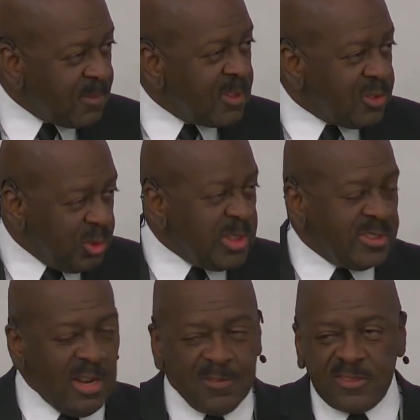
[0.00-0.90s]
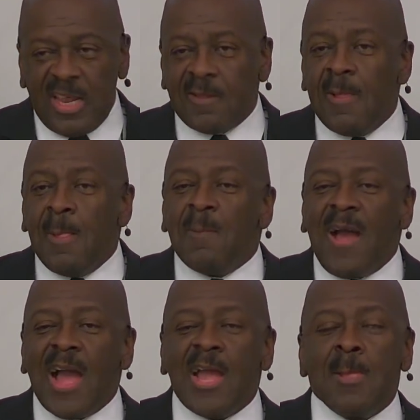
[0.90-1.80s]
Street stuff. It's like
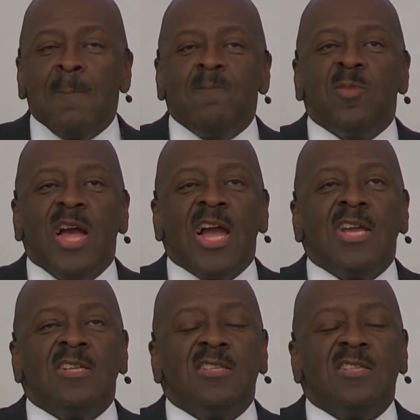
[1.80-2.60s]
I, I